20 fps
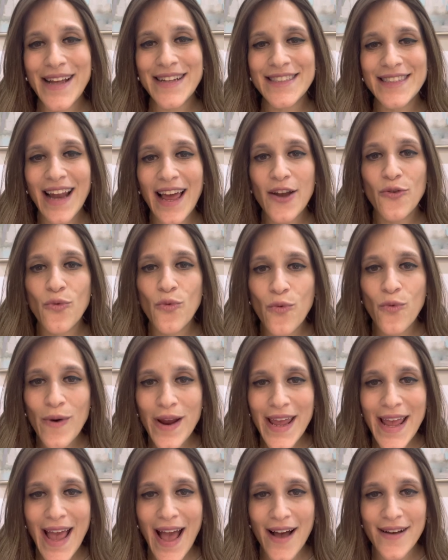it's like
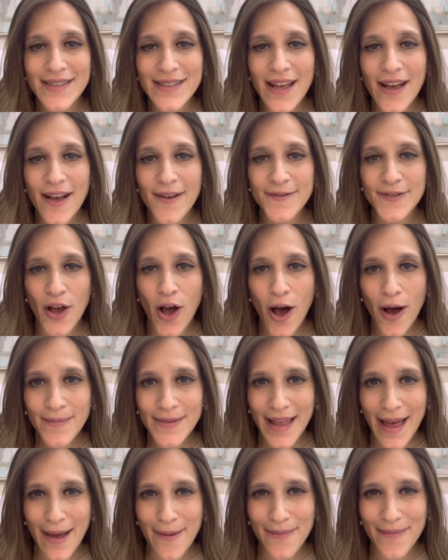we ourselves
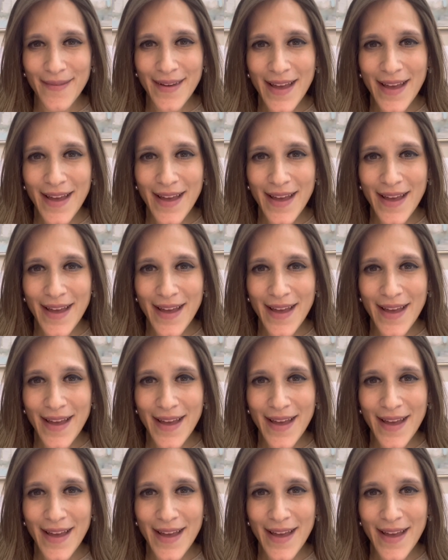harm them.